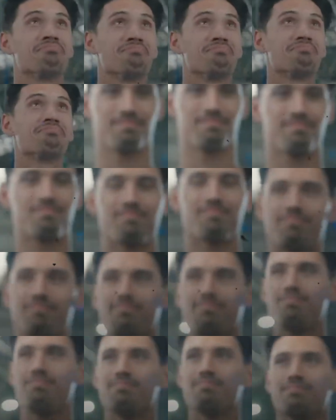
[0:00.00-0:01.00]
done a
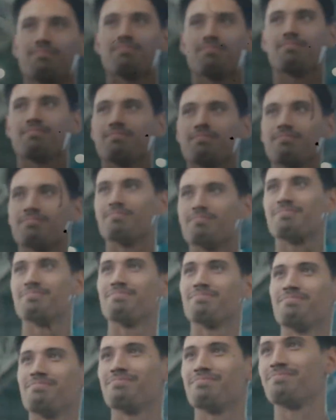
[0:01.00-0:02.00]
Hall of Fame debut,
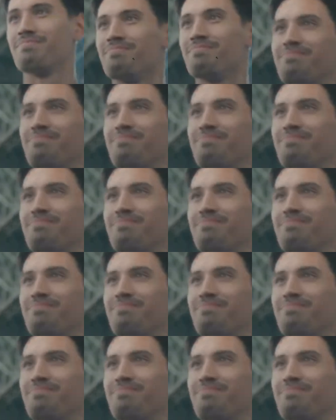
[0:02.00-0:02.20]
right? But I